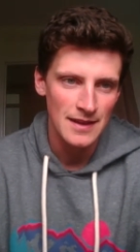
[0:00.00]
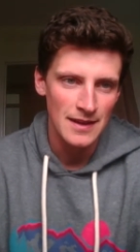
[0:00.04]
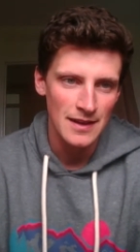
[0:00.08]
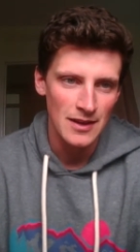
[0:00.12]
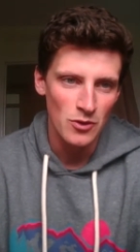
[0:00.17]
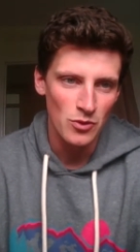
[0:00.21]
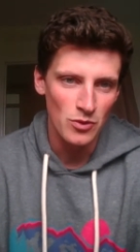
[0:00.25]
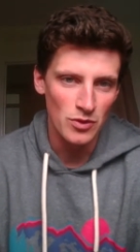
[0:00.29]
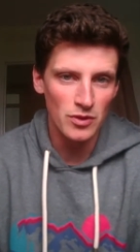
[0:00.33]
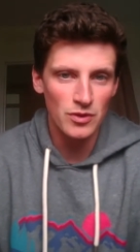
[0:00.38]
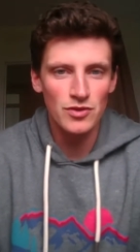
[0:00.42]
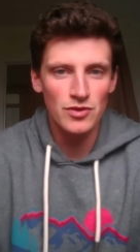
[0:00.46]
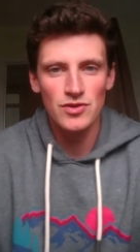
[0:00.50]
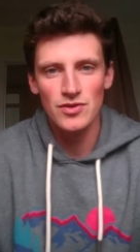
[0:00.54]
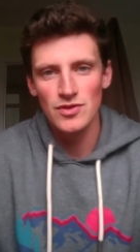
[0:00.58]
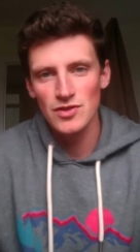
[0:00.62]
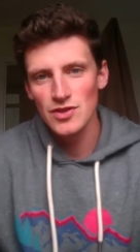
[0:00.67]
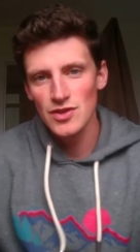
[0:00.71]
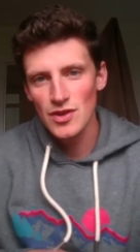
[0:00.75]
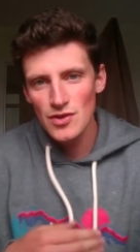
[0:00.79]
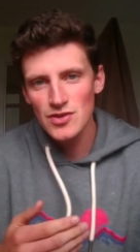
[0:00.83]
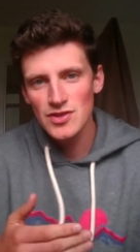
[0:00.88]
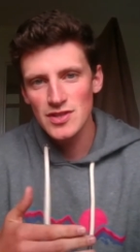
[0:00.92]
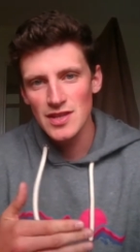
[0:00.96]
We're all
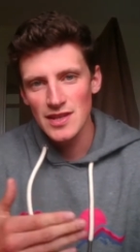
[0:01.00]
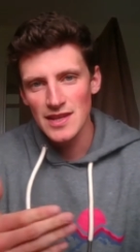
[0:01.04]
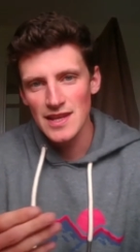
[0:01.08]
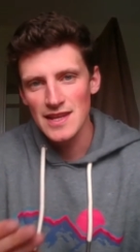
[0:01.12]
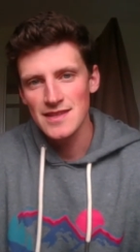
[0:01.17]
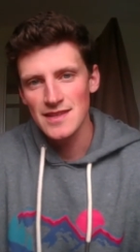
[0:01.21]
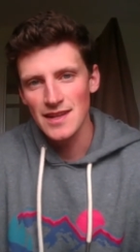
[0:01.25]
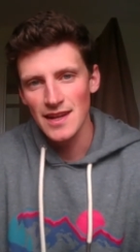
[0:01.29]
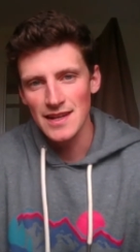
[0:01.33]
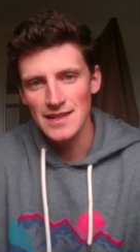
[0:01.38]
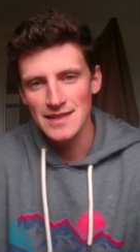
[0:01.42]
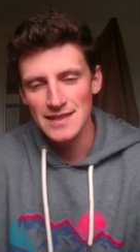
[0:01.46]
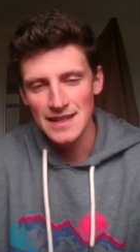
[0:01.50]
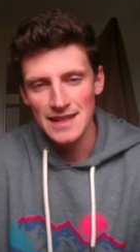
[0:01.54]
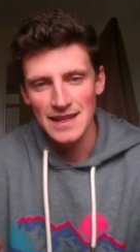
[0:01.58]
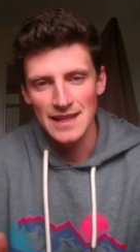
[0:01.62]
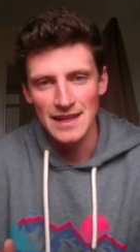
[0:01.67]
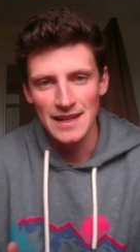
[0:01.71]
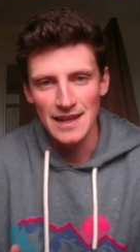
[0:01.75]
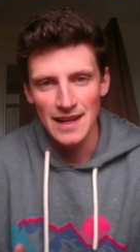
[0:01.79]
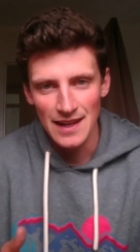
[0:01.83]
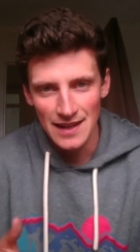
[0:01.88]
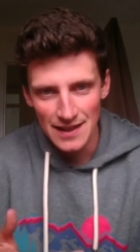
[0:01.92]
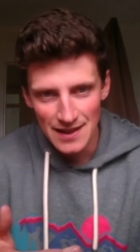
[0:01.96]
used to this
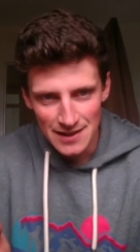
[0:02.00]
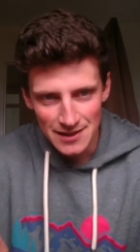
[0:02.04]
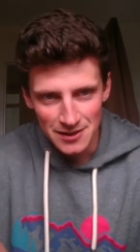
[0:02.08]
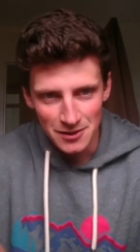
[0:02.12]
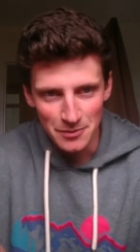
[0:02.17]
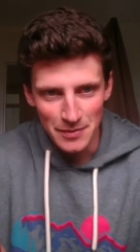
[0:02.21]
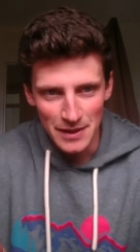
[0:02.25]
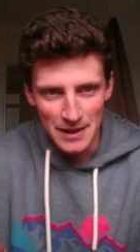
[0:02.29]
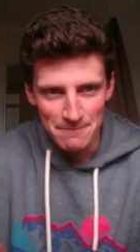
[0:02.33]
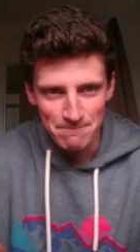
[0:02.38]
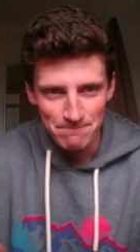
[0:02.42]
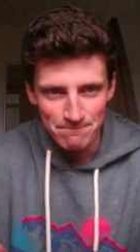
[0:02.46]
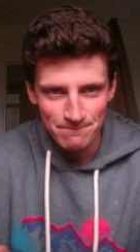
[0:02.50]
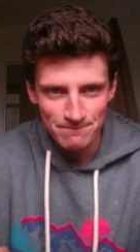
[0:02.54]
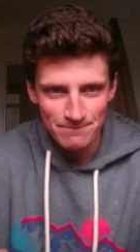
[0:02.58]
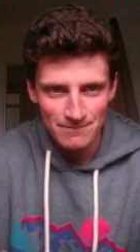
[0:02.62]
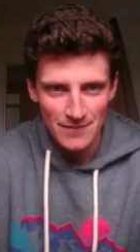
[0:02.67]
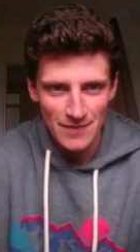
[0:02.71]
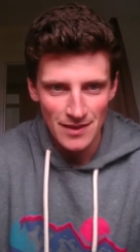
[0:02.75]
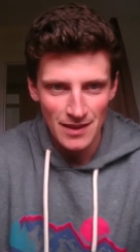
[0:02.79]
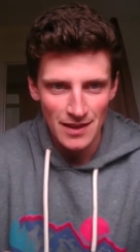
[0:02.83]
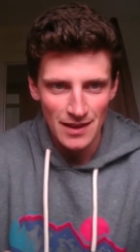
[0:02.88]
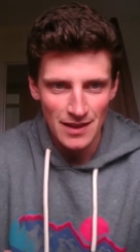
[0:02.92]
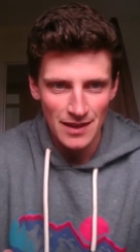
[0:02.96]
idea a little bit
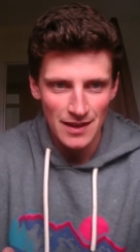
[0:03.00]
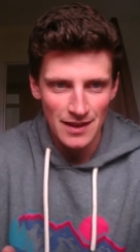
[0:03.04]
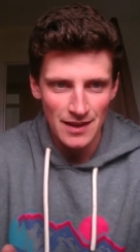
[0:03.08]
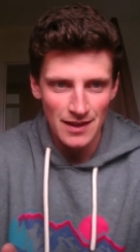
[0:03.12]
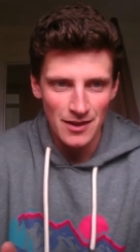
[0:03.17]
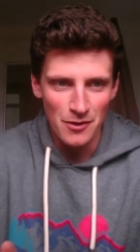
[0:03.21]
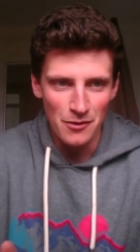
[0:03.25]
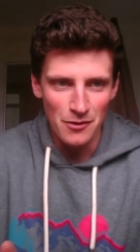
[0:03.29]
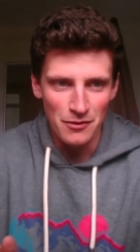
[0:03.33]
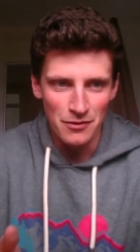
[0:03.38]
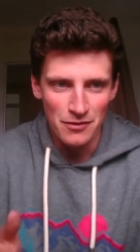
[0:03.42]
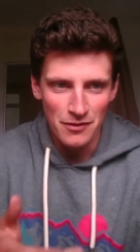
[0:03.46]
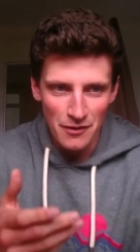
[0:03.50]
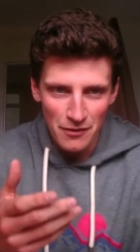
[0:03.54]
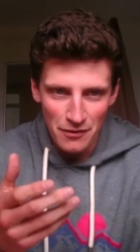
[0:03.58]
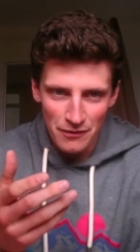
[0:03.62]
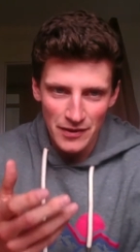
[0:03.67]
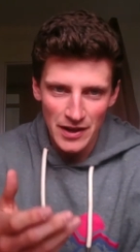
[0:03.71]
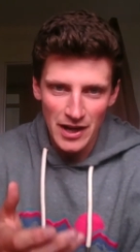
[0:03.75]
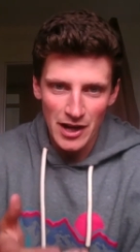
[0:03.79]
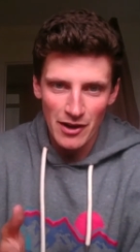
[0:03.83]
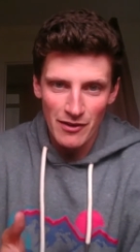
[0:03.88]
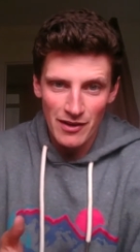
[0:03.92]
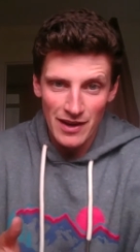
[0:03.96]
of
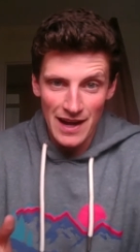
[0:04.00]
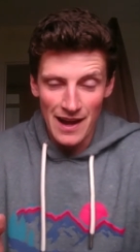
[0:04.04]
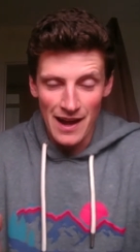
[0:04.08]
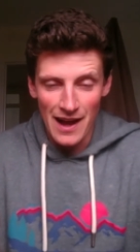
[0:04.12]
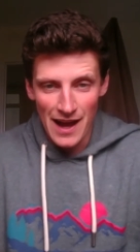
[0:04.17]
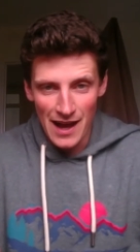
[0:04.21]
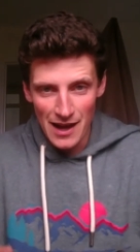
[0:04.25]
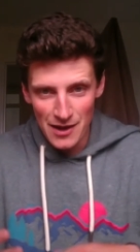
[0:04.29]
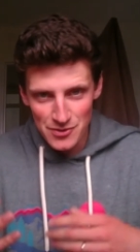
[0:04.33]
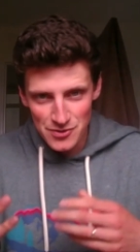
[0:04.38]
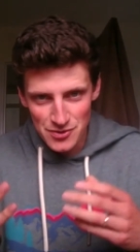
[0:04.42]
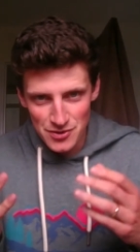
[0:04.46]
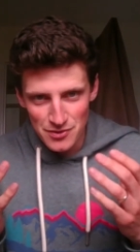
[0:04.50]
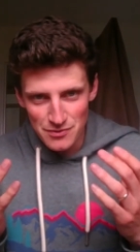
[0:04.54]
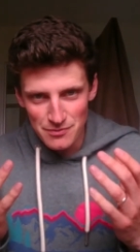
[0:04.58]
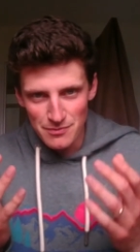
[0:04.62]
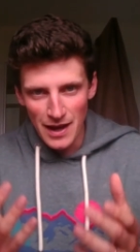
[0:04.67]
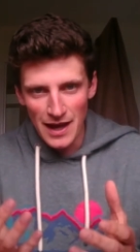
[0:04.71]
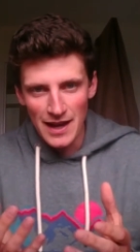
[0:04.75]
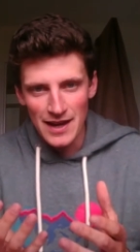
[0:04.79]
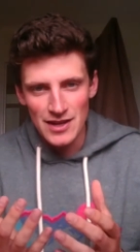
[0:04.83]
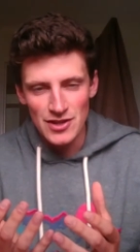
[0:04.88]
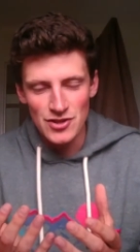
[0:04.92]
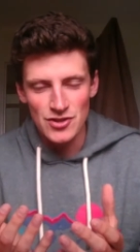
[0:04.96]
figuring out how to
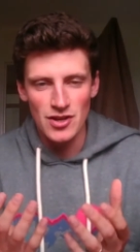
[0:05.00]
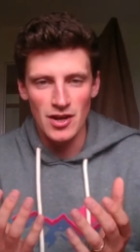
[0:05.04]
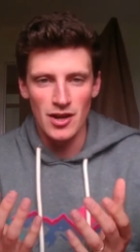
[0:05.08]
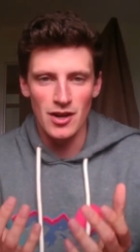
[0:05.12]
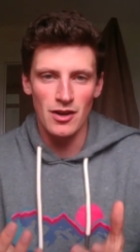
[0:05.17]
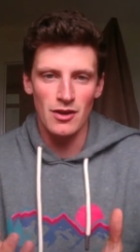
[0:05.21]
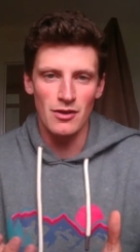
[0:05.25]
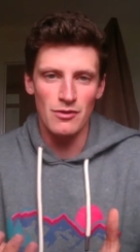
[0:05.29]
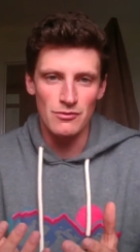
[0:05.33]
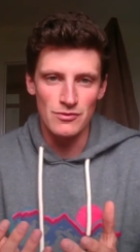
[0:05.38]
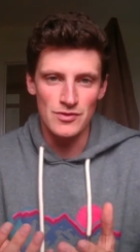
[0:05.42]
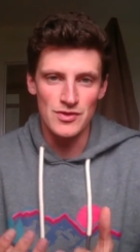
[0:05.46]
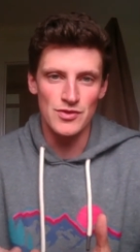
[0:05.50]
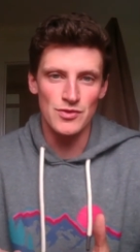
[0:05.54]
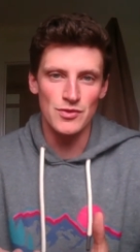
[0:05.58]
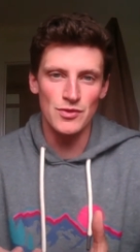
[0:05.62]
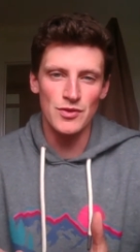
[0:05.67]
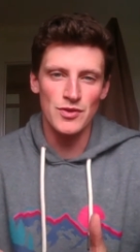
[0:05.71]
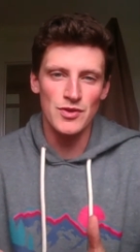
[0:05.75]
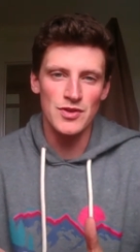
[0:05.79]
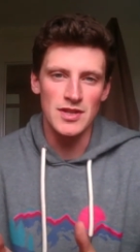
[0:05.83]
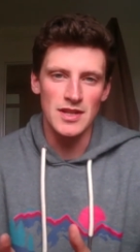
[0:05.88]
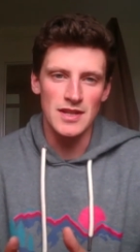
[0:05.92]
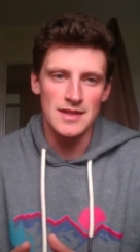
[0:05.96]
manage our
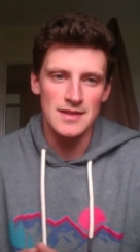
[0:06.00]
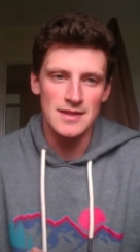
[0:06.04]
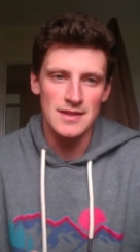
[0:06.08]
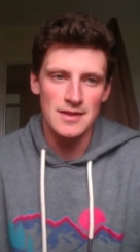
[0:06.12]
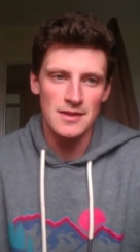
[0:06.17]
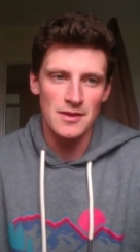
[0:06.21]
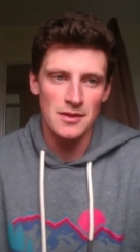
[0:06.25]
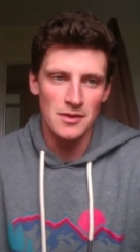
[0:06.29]
resources.